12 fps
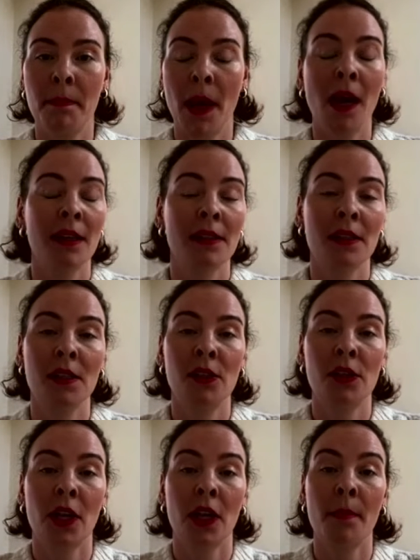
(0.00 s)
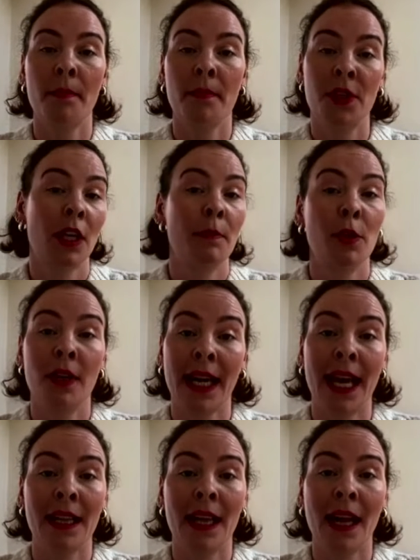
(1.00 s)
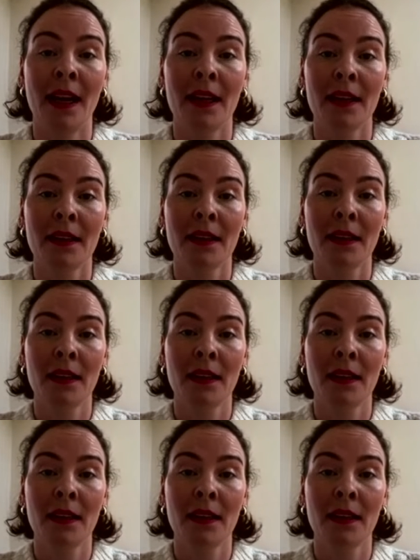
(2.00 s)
person to communicate that.